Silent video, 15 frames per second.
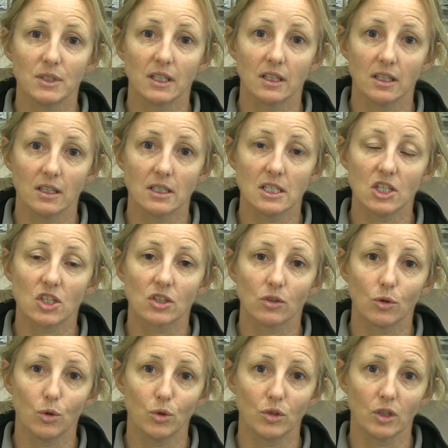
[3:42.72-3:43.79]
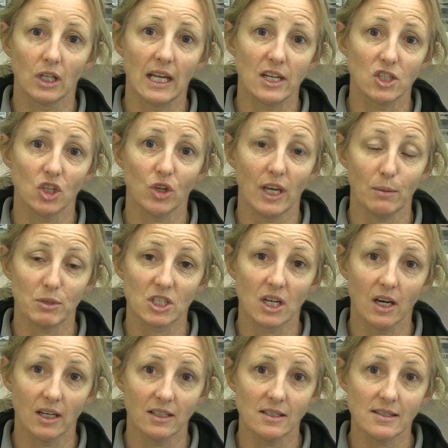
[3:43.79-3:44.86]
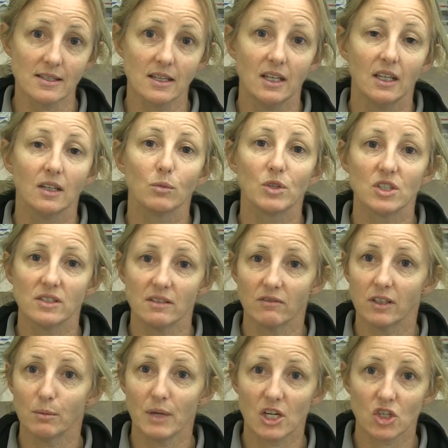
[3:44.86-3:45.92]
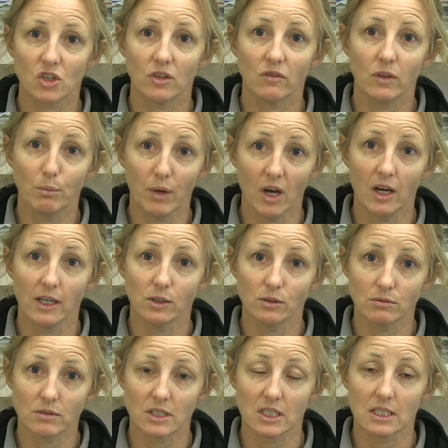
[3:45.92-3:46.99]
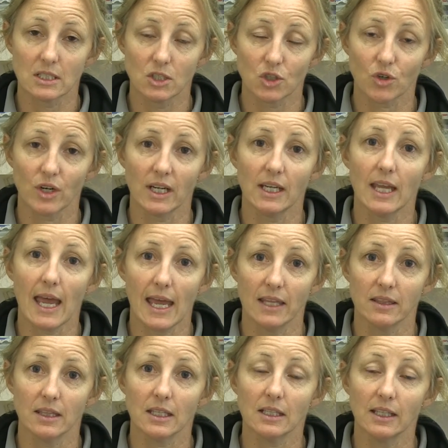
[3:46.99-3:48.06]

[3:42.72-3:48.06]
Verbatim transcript: a condition called cholangiohepatitis, which is inflammation of the bile tree and the